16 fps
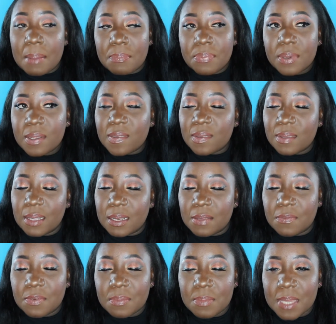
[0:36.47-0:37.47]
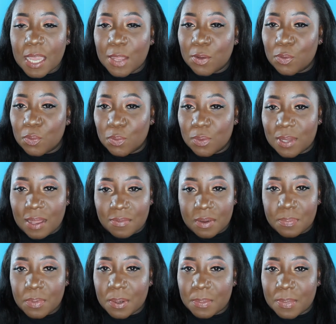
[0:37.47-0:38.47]
Personally for me, I don't have a
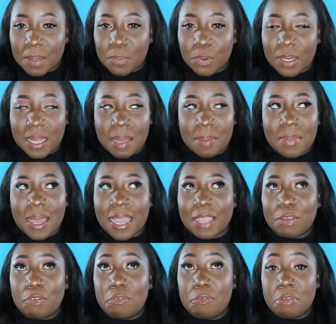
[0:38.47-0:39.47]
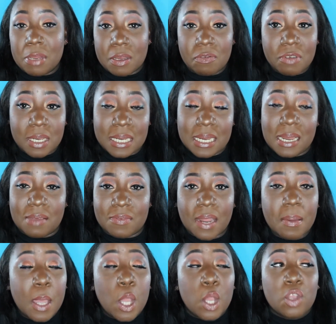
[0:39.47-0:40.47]
problem with them. I really love
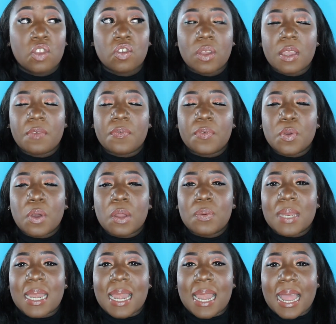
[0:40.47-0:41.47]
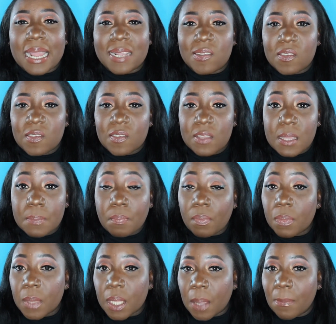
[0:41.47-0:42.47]
them. So if you all would like to see
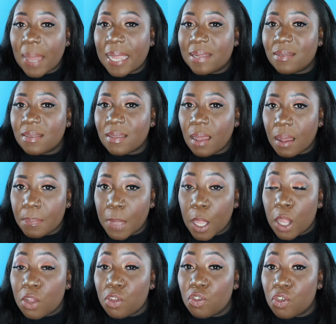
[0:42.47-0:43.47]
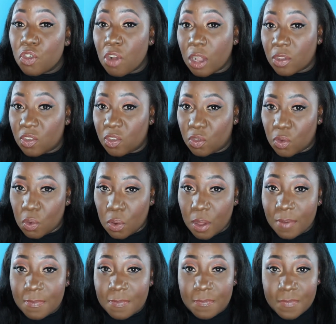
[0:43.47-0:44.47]
my top
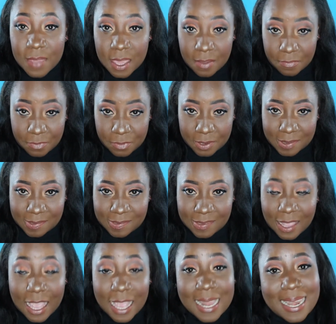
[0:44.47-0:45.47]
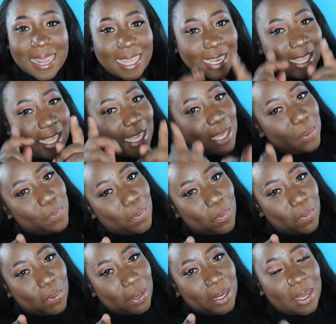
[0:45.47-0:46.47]
drugstore favorites, then keep
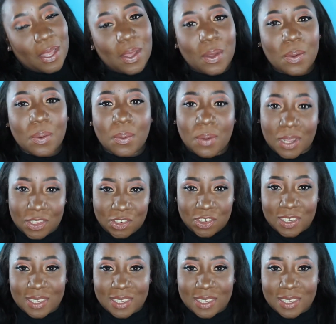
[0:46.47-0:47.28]
on watching.